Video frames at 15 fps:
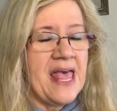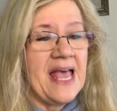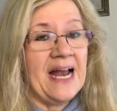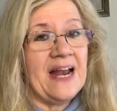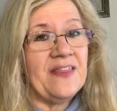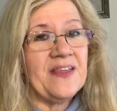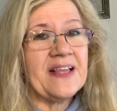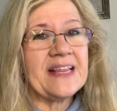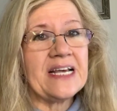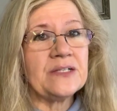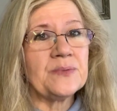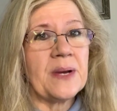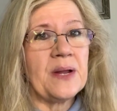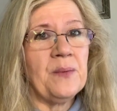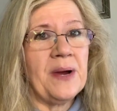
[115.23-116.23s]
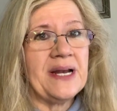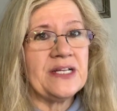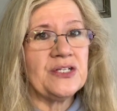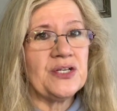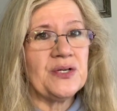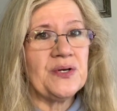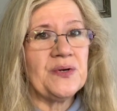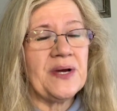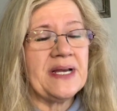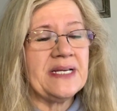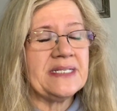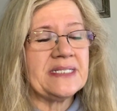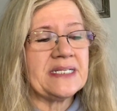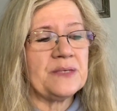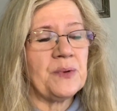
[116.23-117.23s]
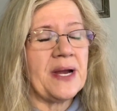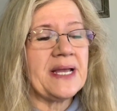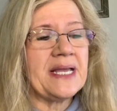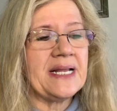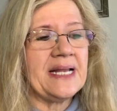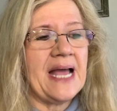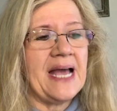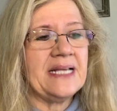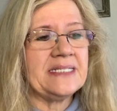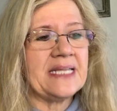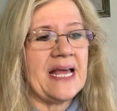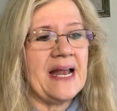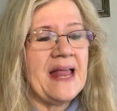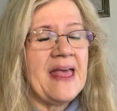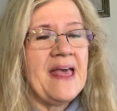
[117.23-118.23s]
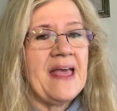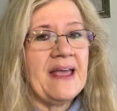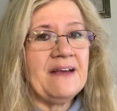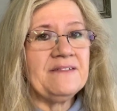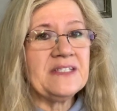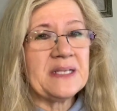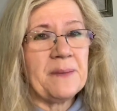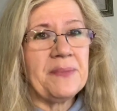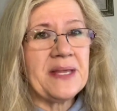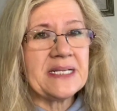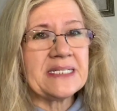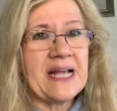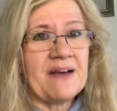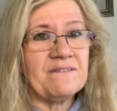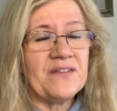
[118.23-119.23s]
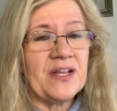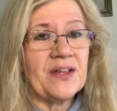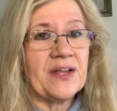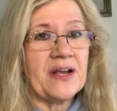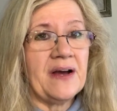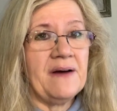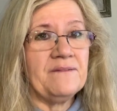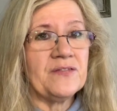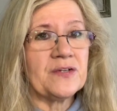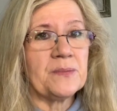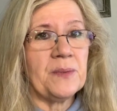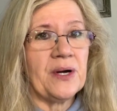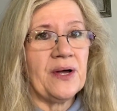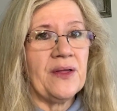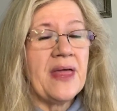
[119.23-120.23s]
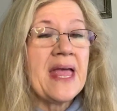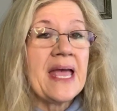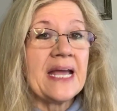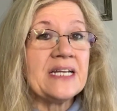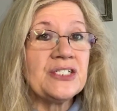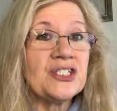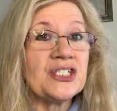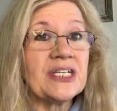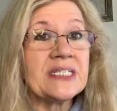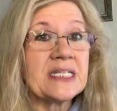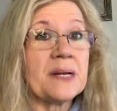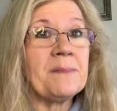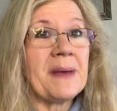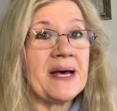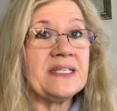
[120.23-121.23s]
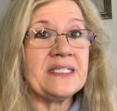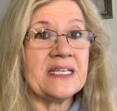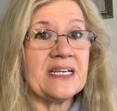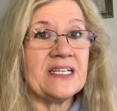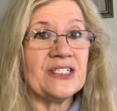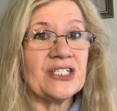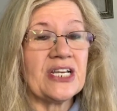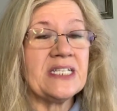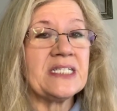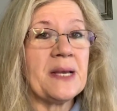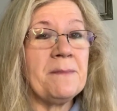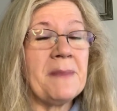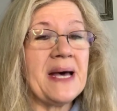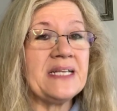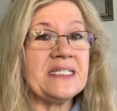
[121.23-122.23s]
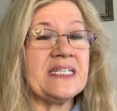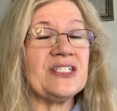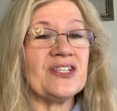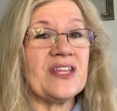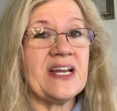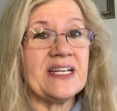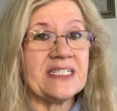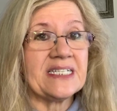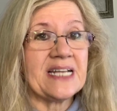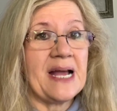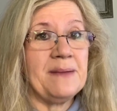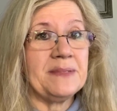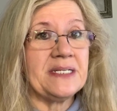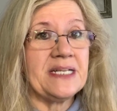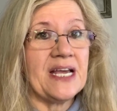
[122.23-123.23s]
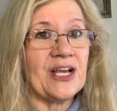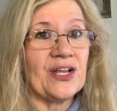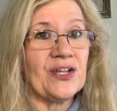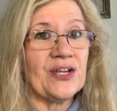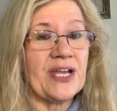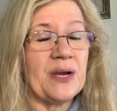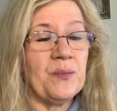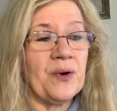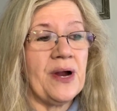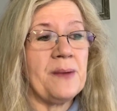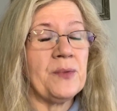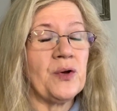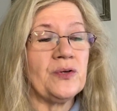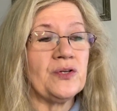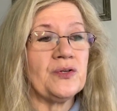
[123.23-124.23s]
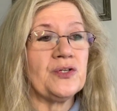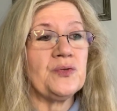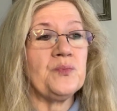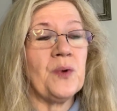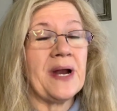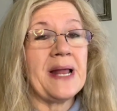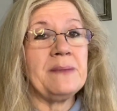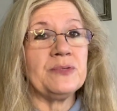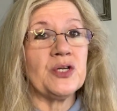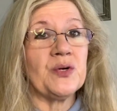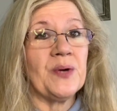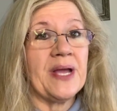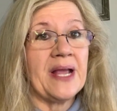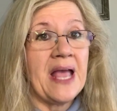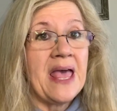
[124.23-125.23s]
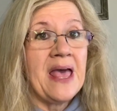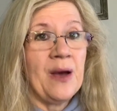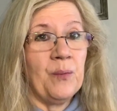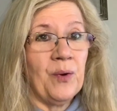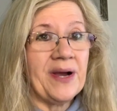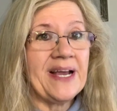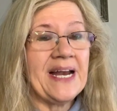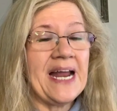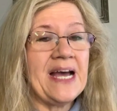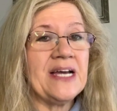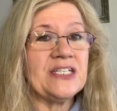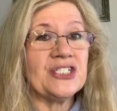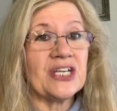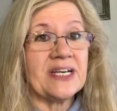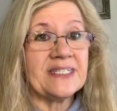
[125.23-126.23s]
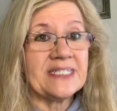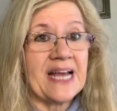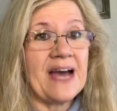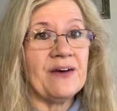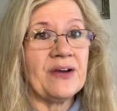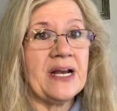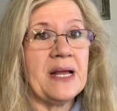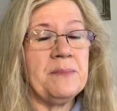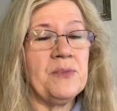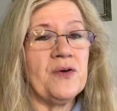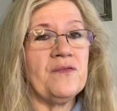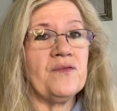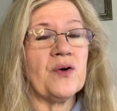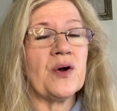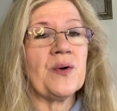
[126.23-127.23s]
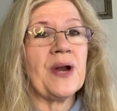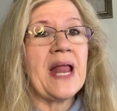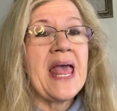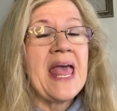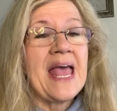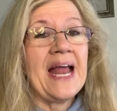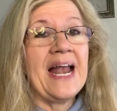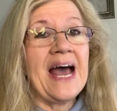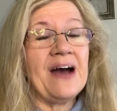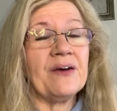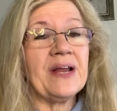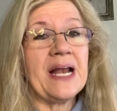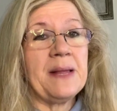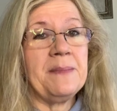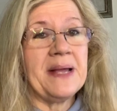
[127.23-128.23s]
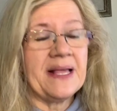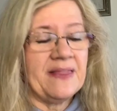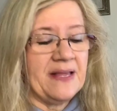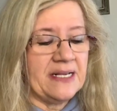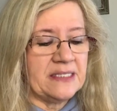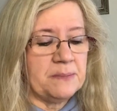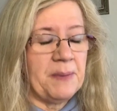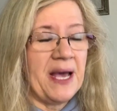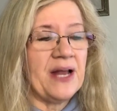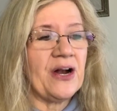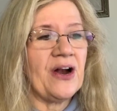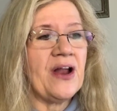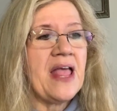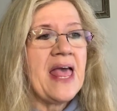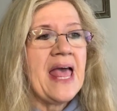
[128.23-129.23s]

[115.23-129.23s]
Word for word: And I think that's what I want to do is to recognize that if something's not feeling comfortable, it's just a message. It's a message that time to take a look at where I'm what I'm doing, what can I adjust, how can I move forward, and how can I make things better.